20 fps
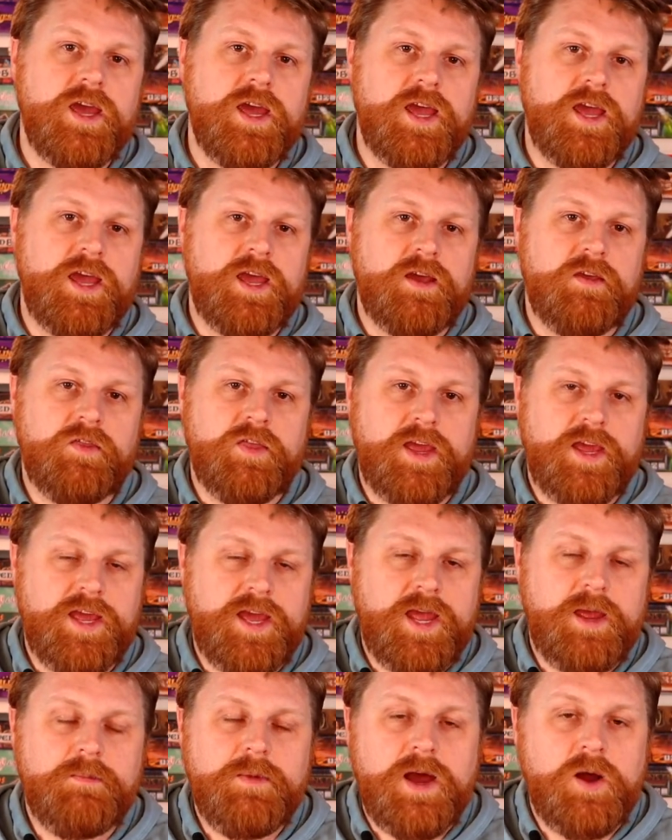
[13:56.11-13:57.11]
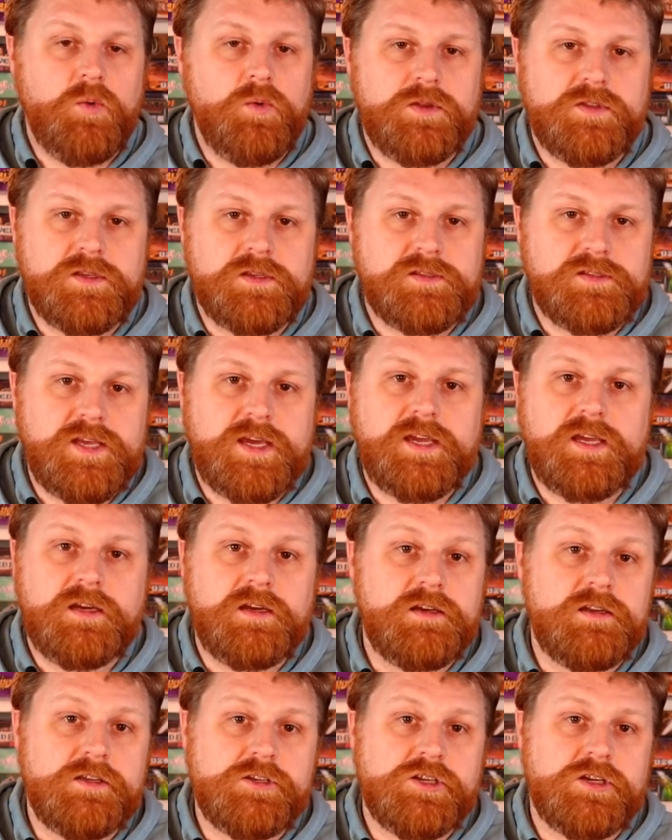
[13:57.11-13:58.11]
and they came out with a second
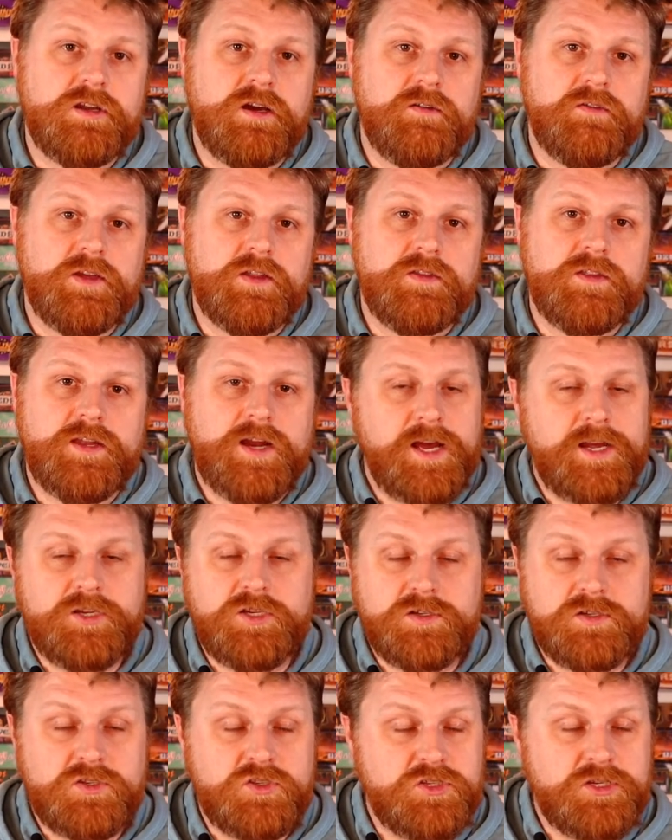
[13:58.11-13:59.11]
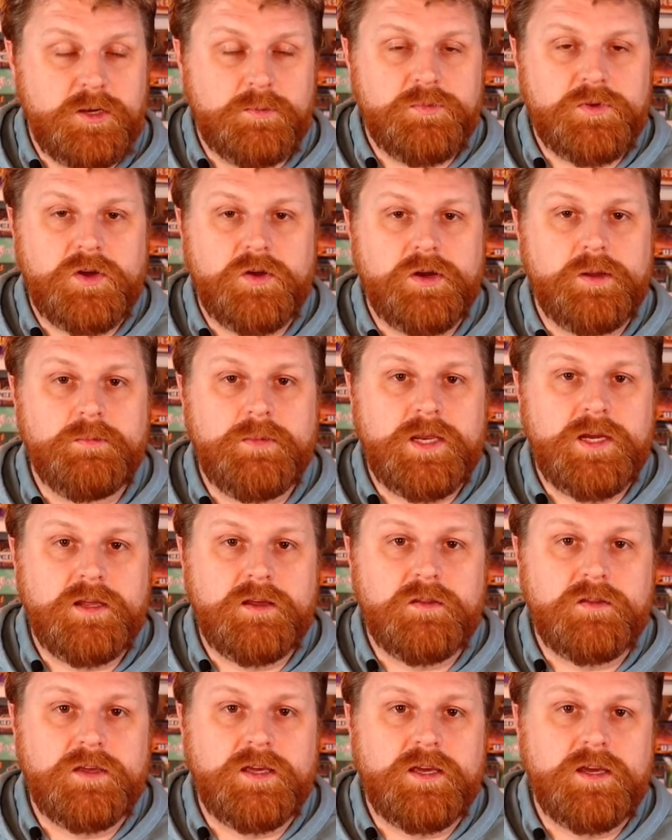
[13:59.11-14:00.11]
edition of it that I just jumped on
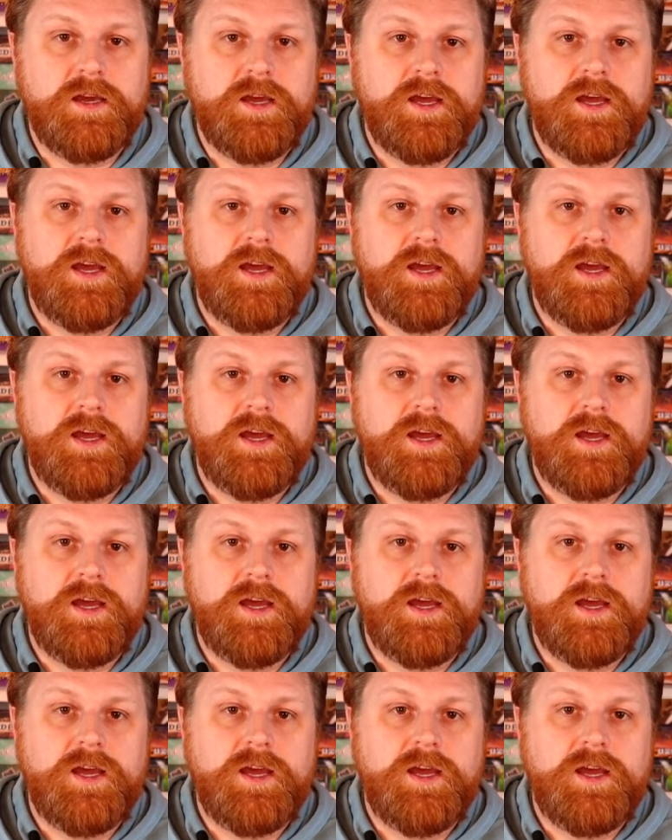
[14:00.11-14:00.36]
immediately.